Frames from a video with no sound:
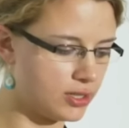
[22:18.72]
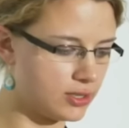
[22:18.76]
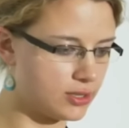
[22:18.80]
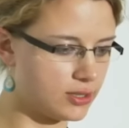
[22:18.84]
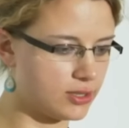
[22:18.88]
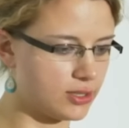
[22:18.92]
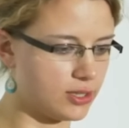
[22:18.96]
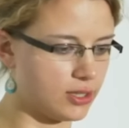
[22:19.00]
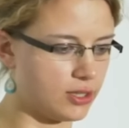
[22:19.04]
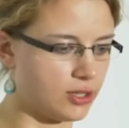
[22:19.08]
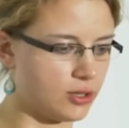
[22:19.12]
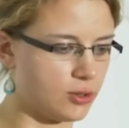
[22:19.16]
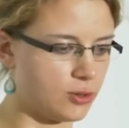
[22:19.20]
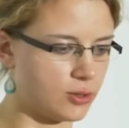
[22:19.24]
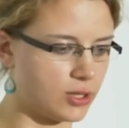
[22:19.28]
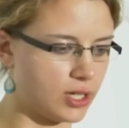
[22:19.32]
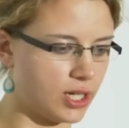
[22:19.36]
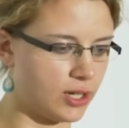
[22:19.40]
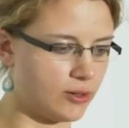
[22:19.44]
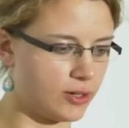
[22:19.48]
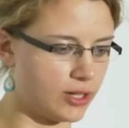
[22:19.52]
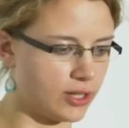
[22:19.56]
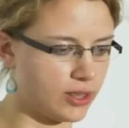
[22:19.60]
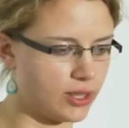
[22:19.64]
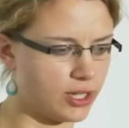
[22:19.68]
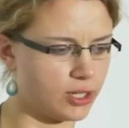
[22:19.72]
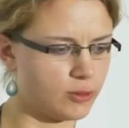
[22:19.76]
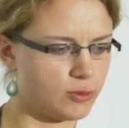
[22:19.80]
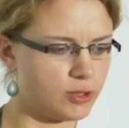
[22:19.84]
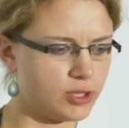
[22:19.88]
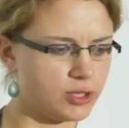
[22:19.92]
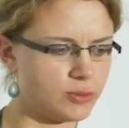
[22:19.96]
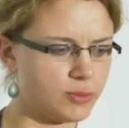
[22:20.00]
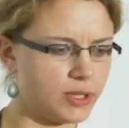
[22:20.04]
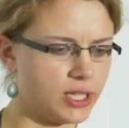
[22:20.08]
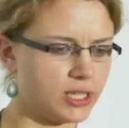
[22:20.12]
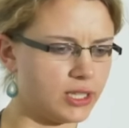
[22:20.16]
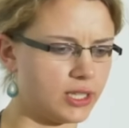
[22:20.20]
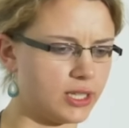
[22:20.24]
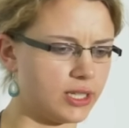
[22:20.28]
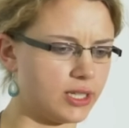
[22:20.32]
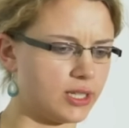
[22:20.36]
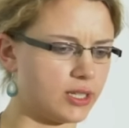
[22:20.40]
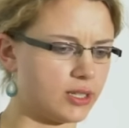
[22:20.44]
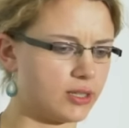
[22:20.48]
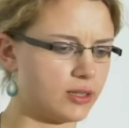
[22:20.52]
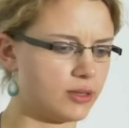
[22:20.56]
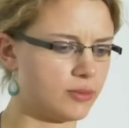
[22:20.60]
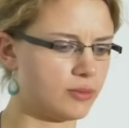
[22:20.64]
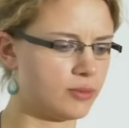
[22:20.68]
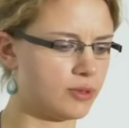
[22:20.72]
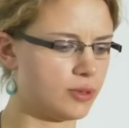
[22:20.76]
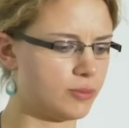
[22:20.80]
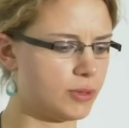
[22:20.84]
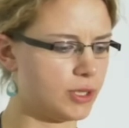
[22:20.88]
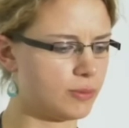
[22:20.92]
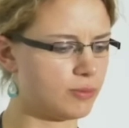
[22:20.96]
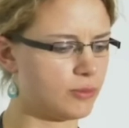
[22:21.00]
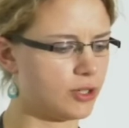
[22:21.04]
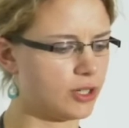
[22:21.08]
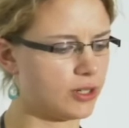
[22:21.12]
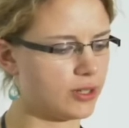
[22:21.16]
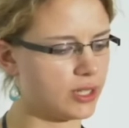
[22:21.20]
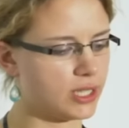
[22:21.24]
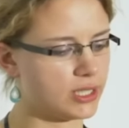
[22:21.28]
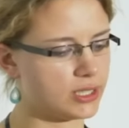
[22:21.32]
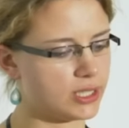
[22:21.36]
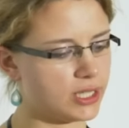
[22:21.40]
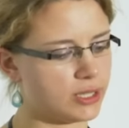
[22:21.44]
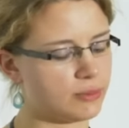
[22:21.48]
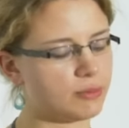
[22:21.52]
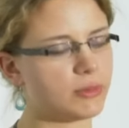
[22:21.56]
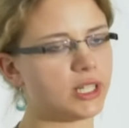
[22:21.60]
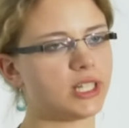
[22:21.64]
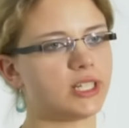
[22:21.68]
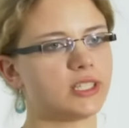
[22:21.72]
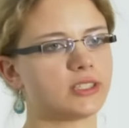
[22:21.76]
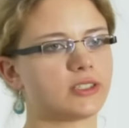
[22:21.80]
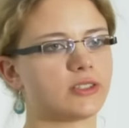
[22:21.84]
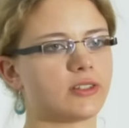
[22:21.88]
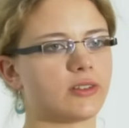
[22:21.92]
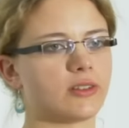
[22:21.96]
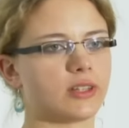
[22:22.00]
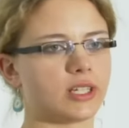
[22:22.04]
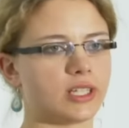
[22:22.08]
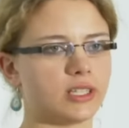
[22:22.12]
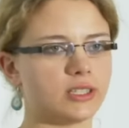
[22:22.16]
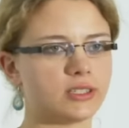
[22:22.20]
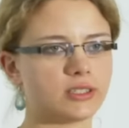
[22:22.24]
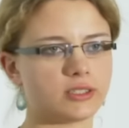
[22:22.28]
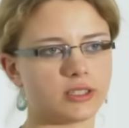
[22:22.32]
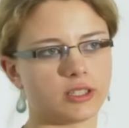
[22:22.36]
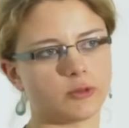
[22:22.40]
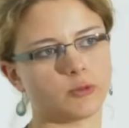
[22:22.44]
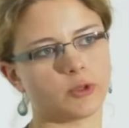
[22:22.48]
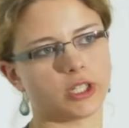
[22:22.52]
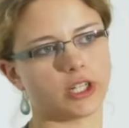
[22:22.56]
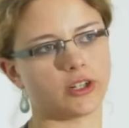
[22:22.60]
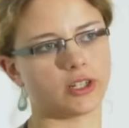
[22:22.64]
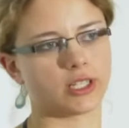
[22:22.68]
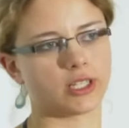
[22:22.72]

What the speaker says: So now I think we spent like a bit more than 10 minutes on this and we